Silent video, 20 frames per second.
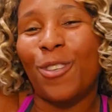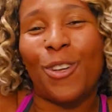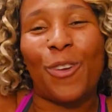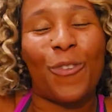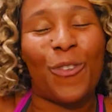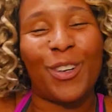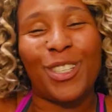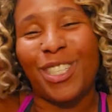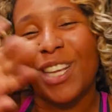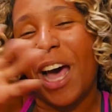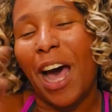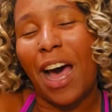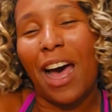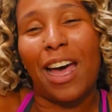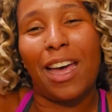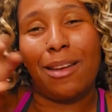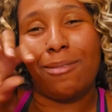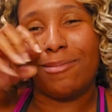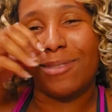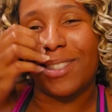different
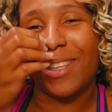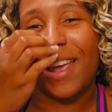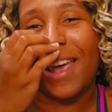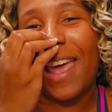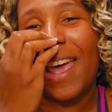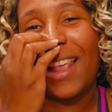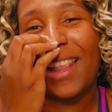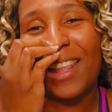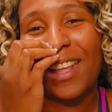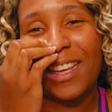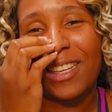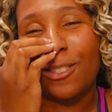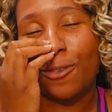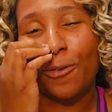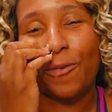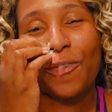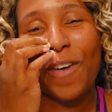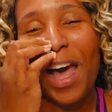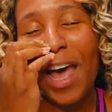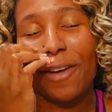times at least, or
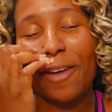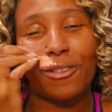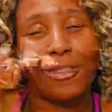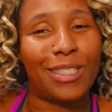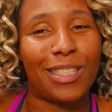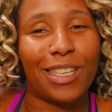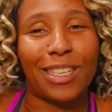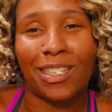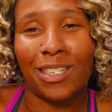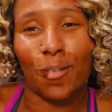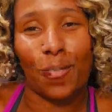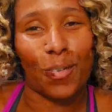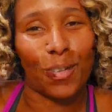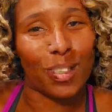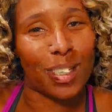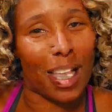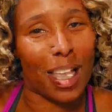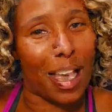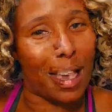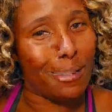five or six
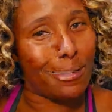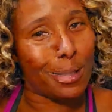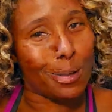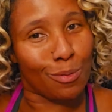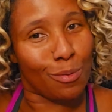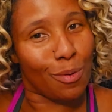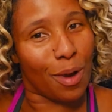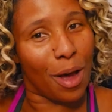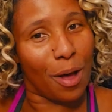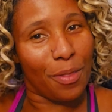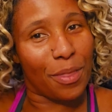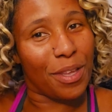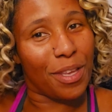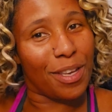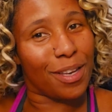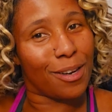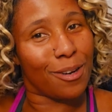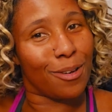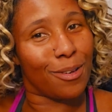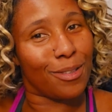different times throughout the
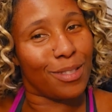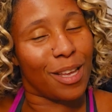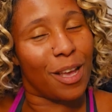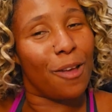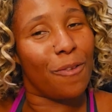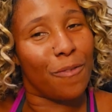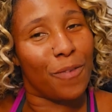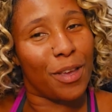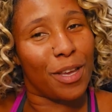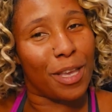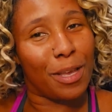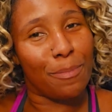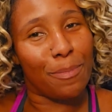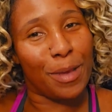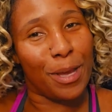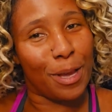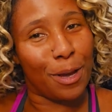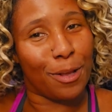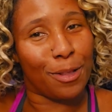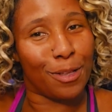years of Vicki
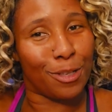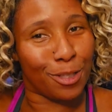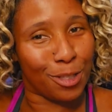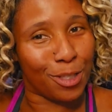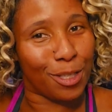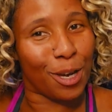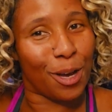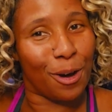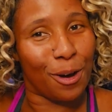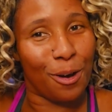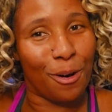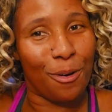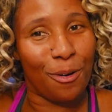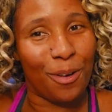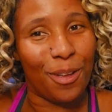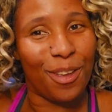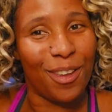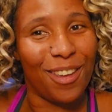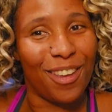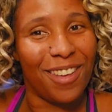being on the show,
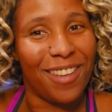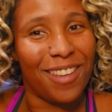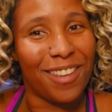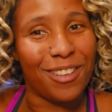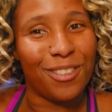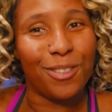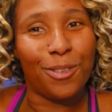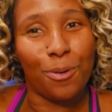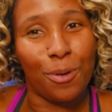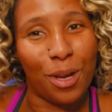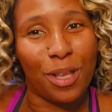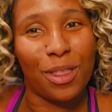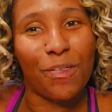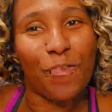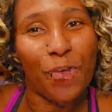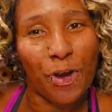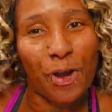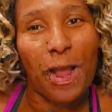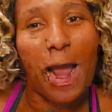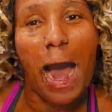doing the
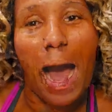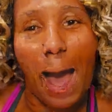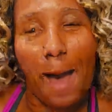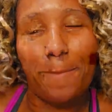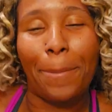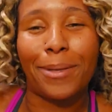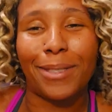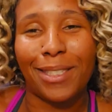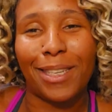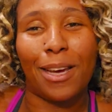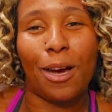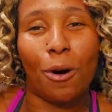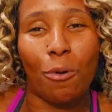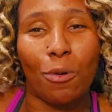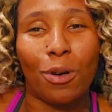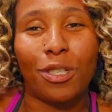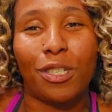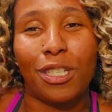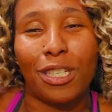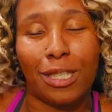very opposite of
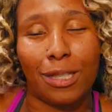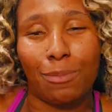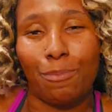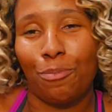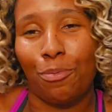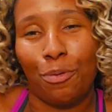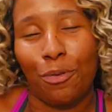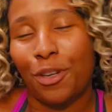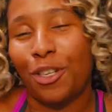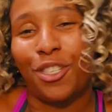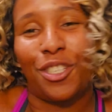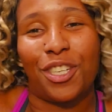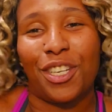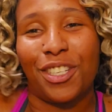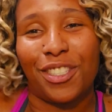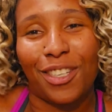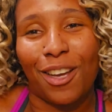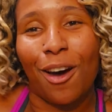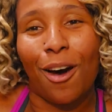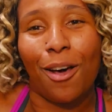what she's
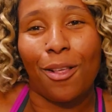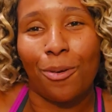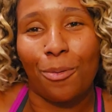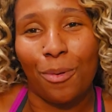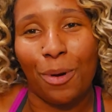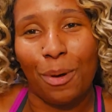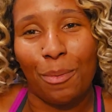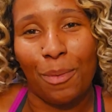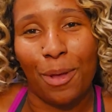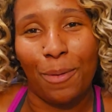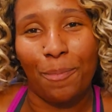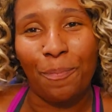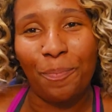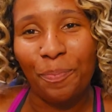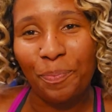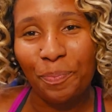preaching to all the women.